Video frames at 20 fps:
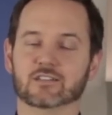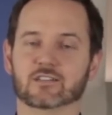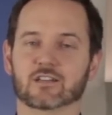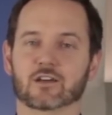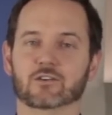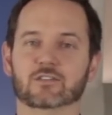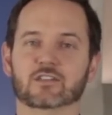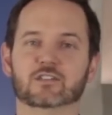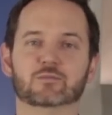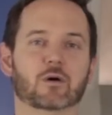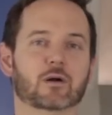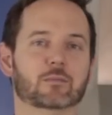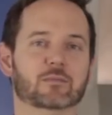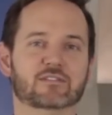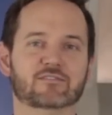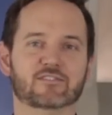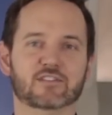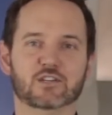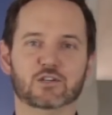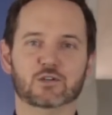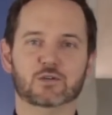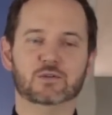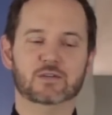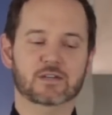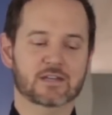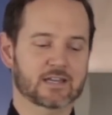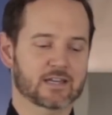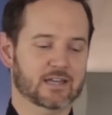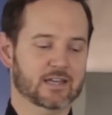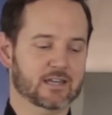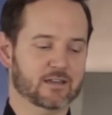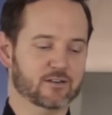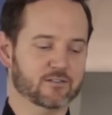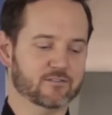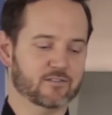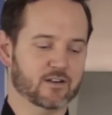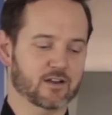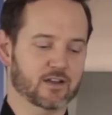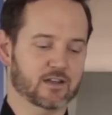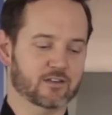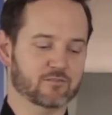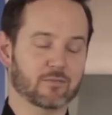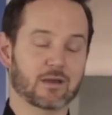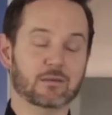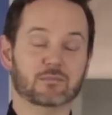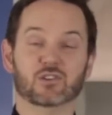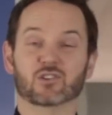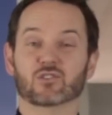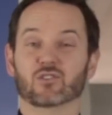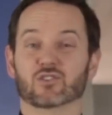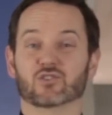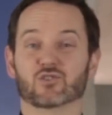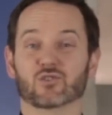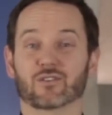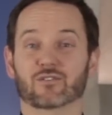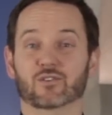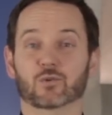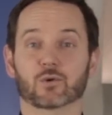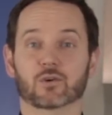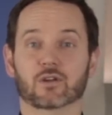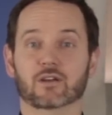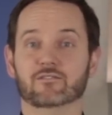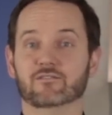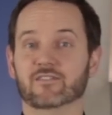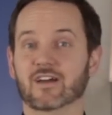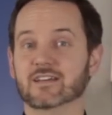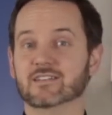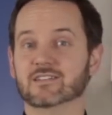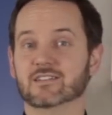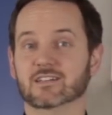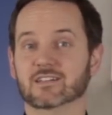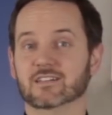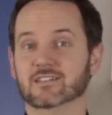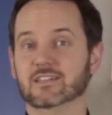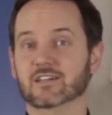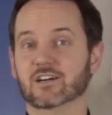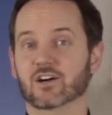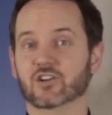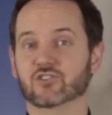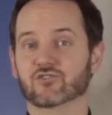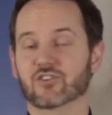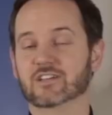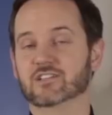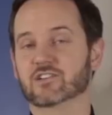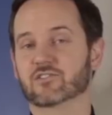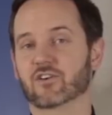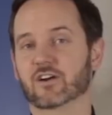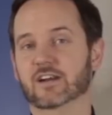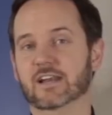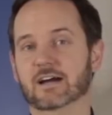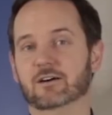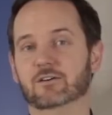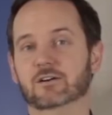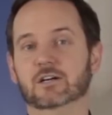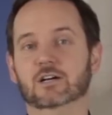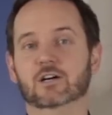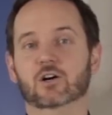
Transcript: So this might be for you if maybe you're not sure if you want to invest in a dehydrator right now,